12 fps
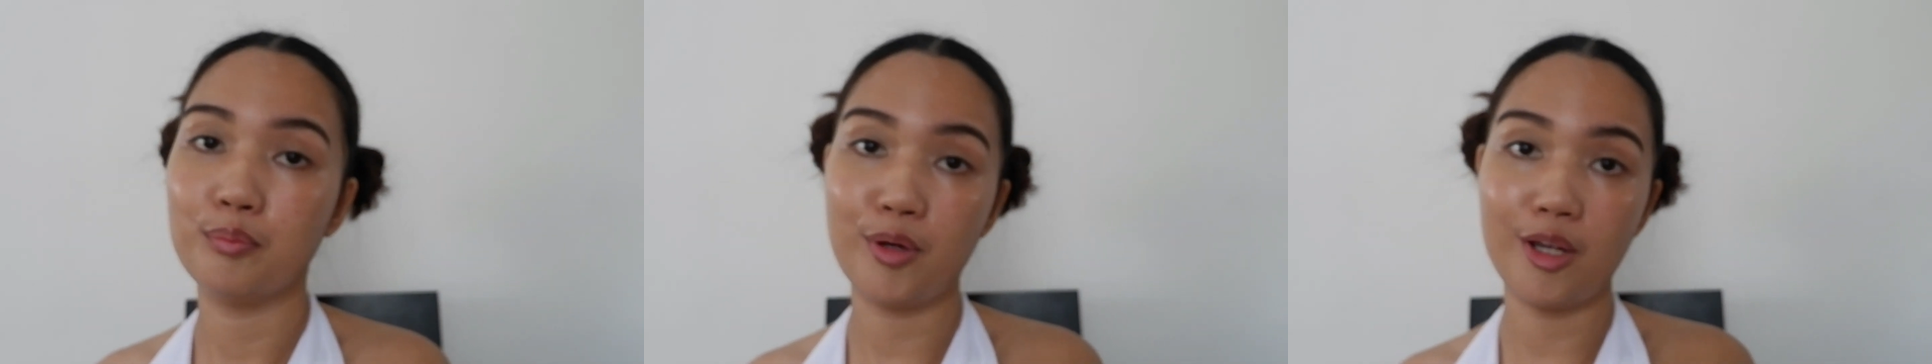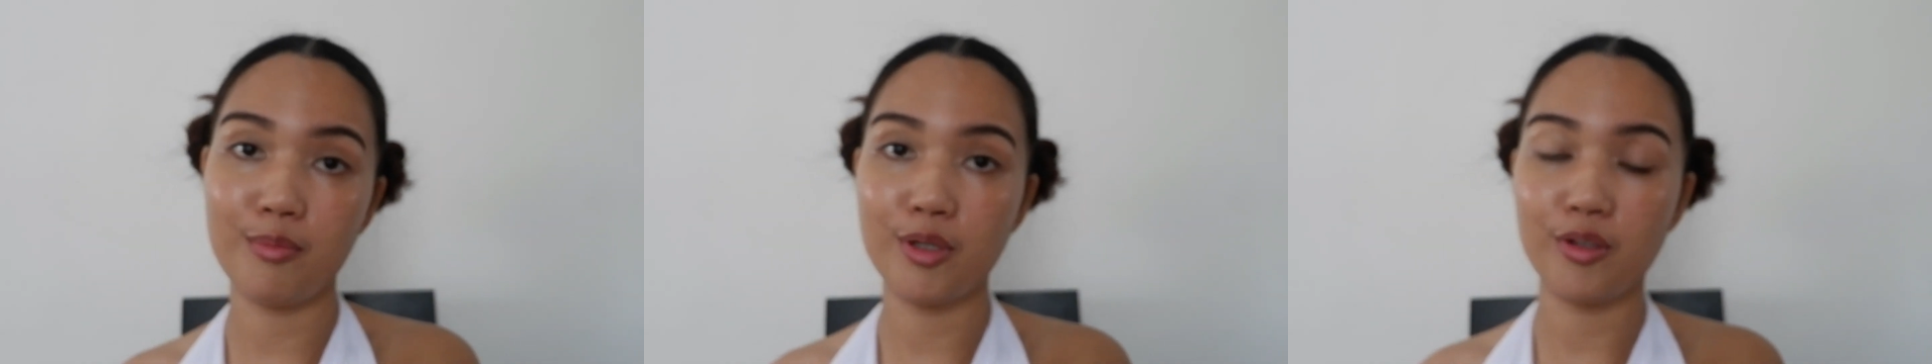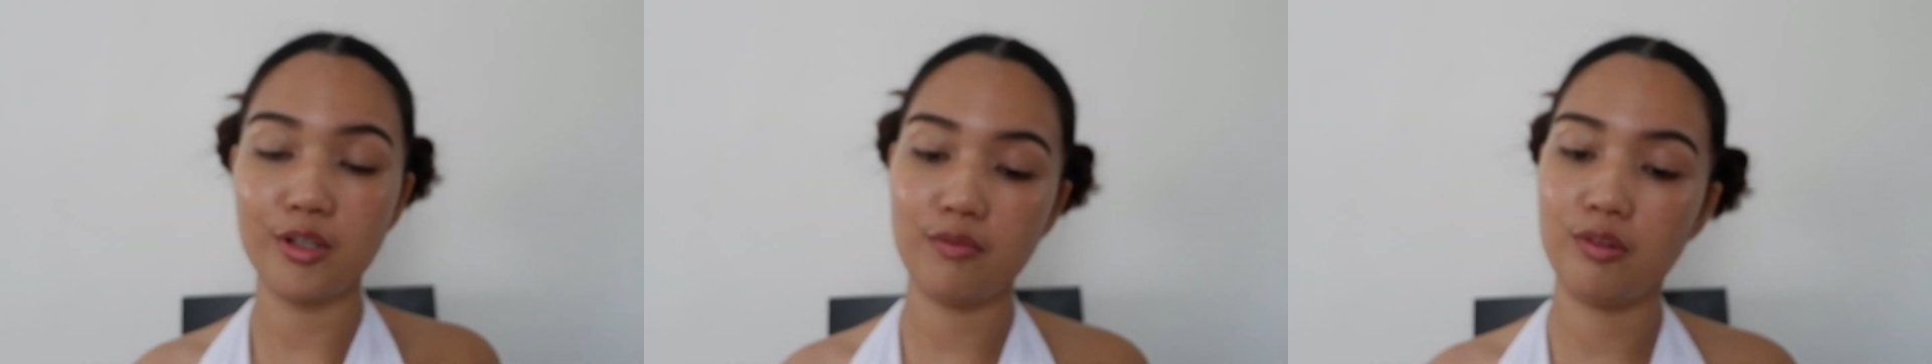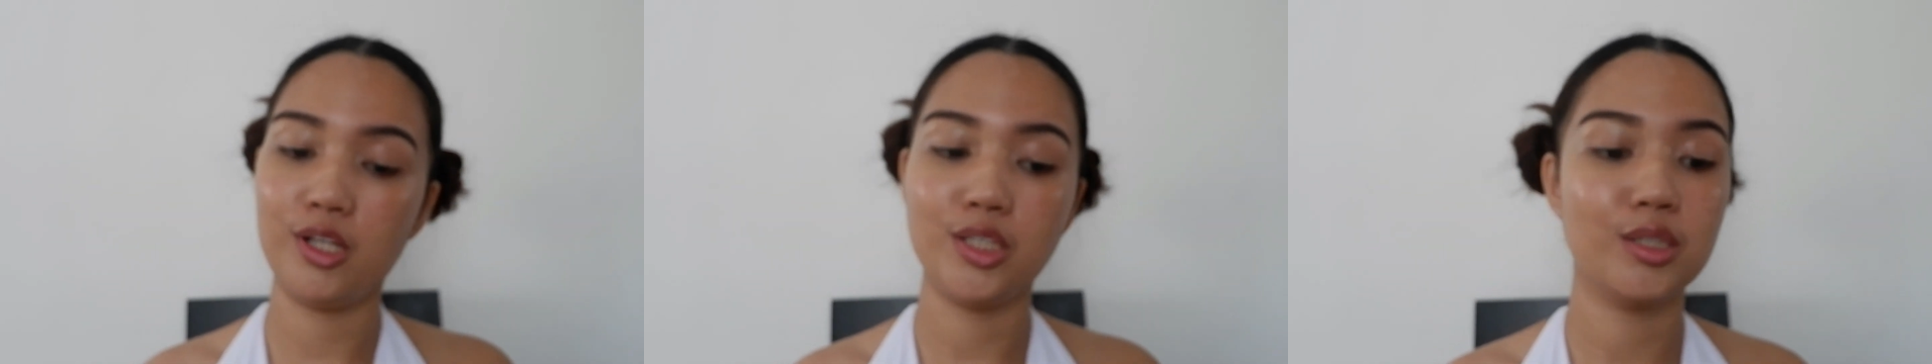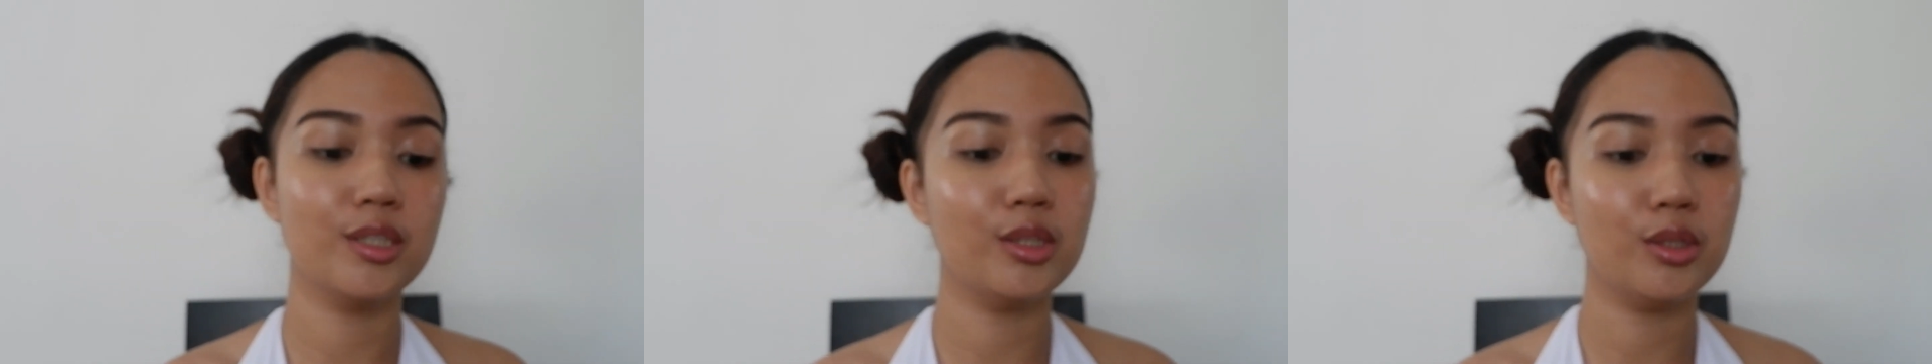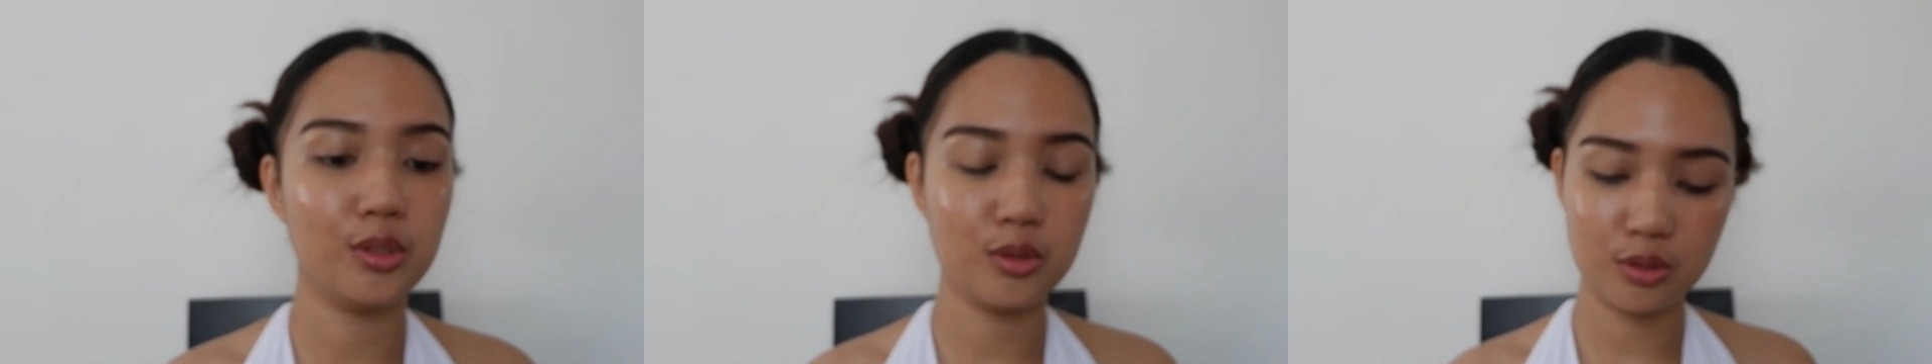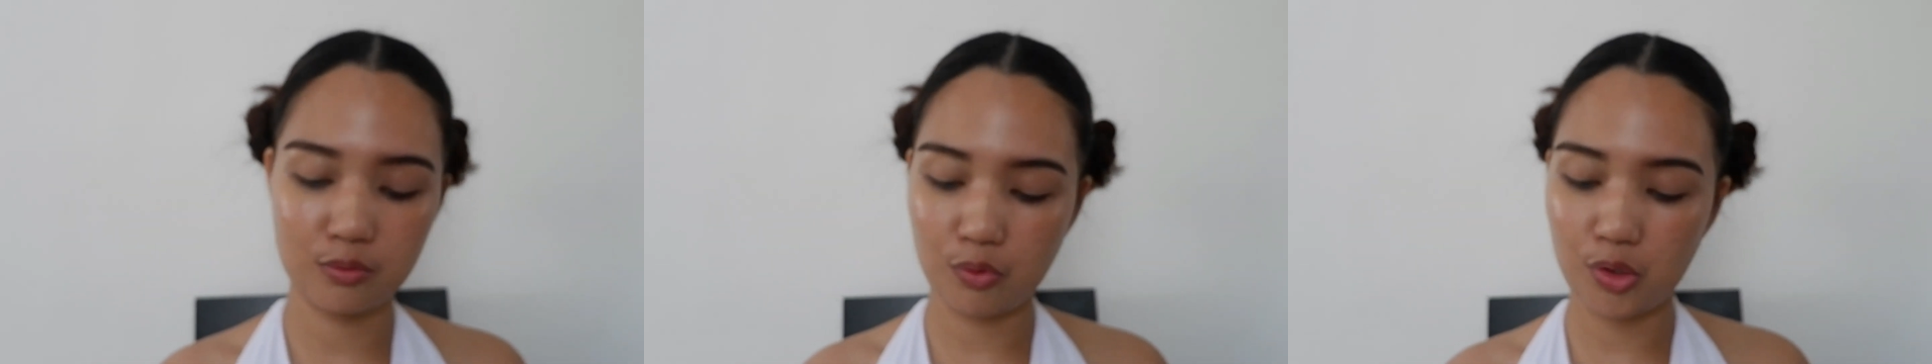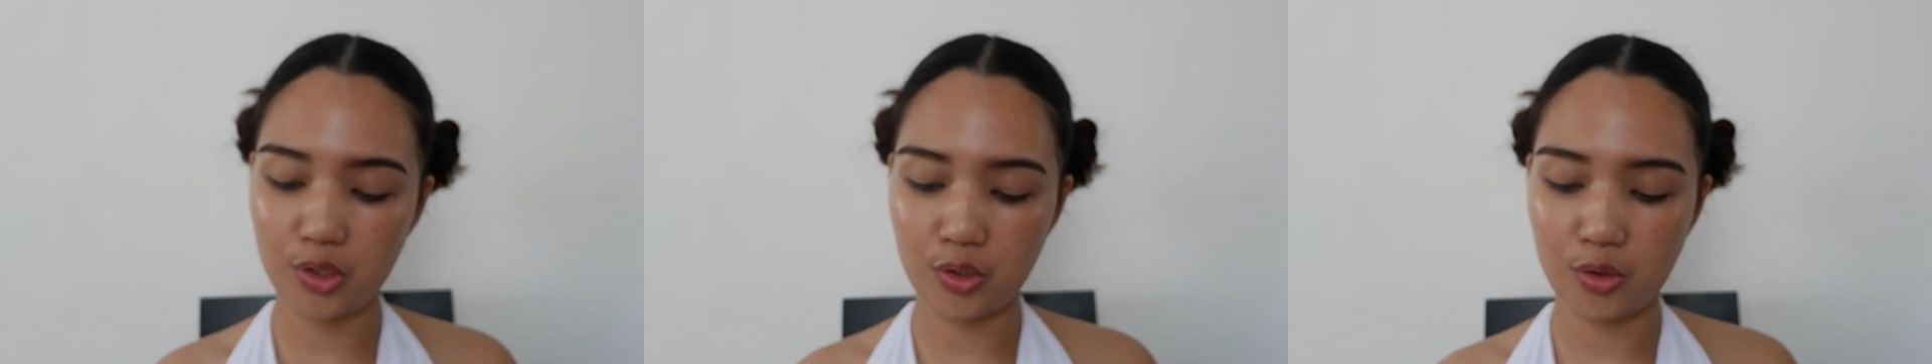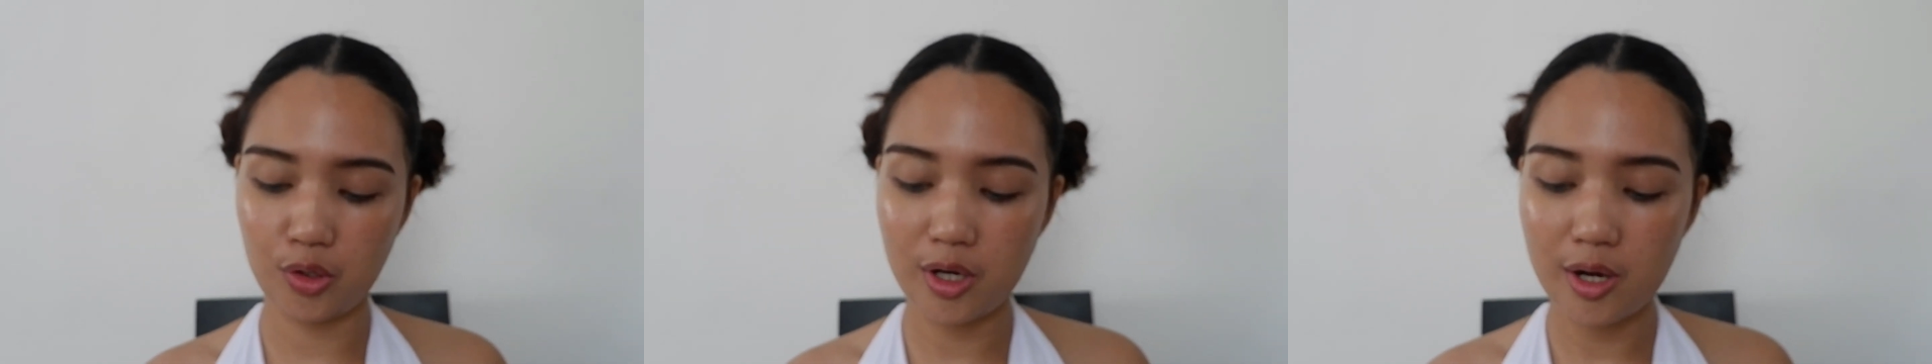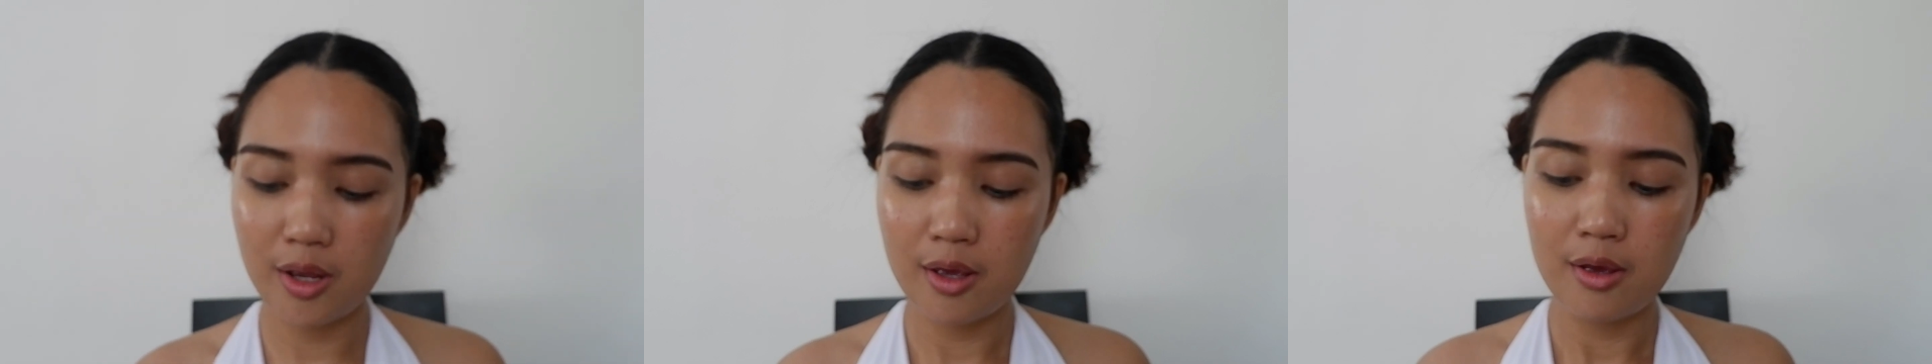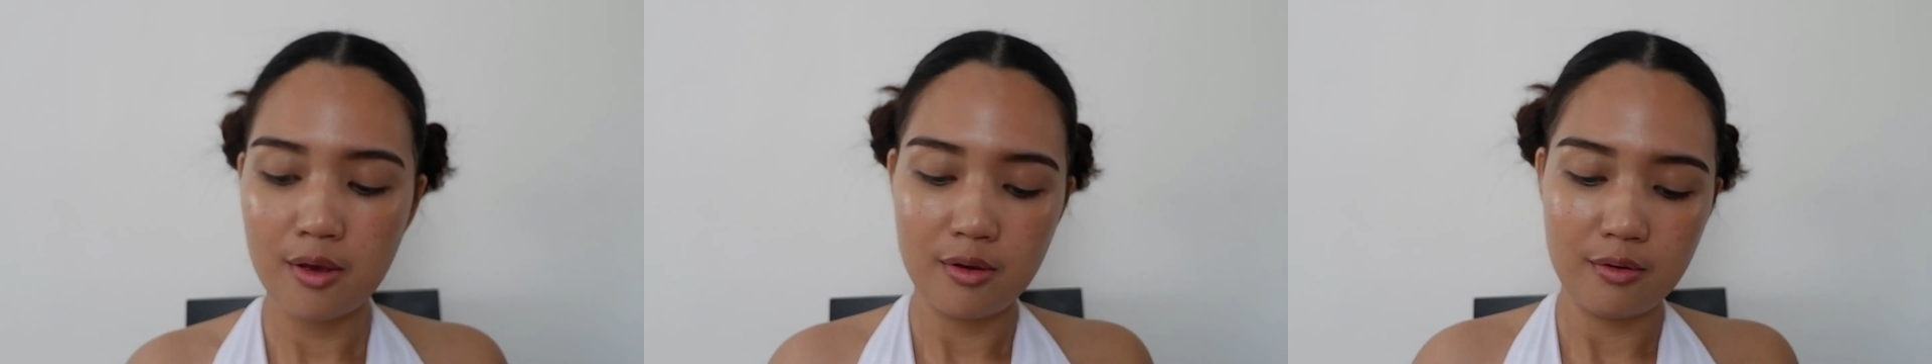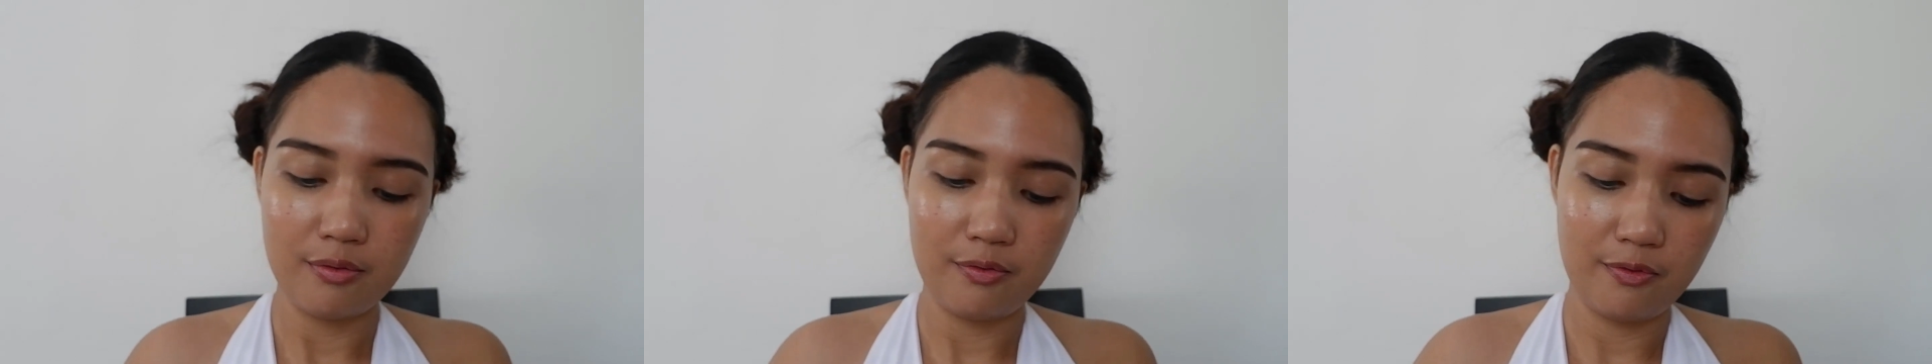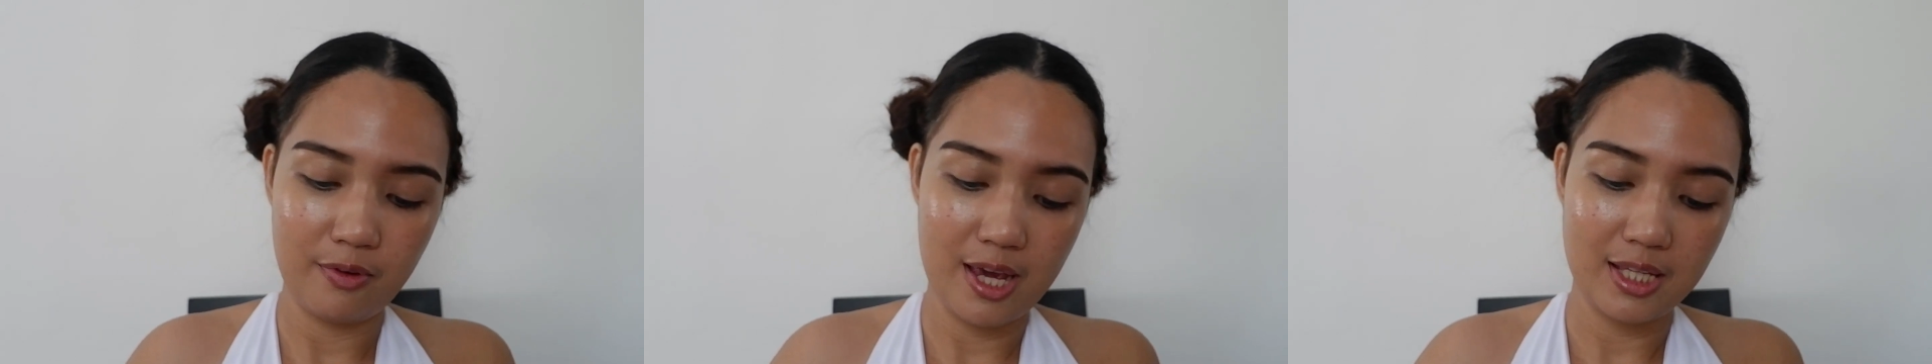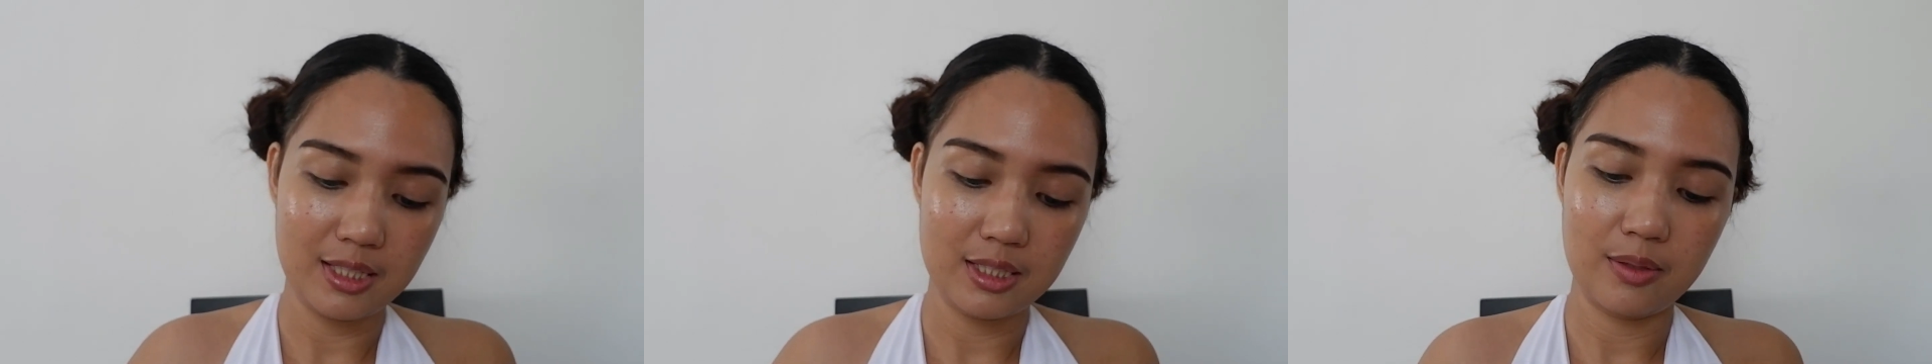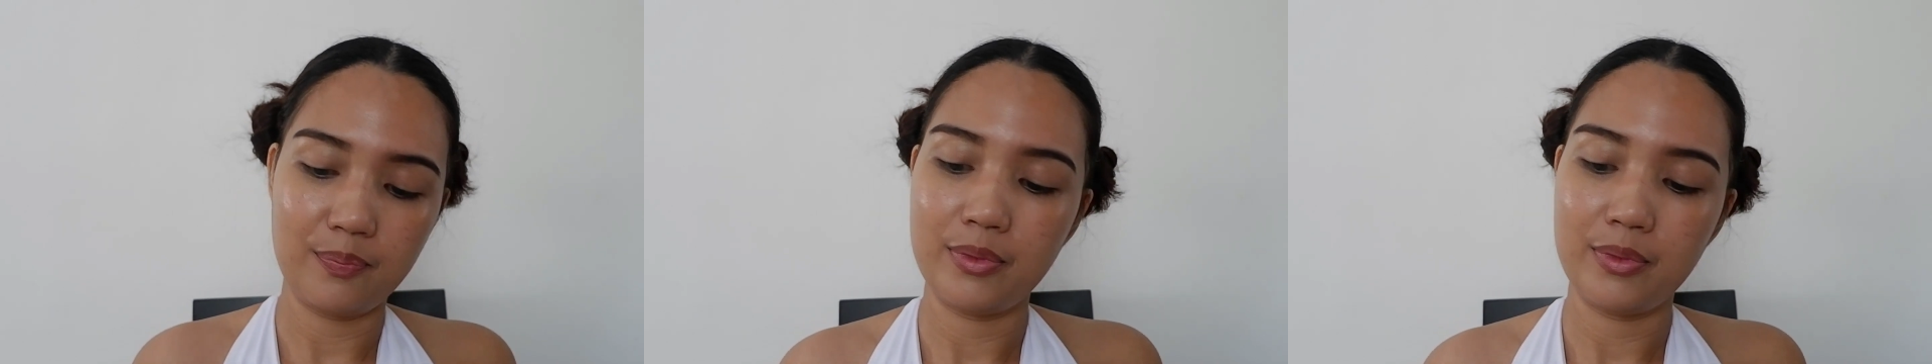primer or the foundation that you use for your face.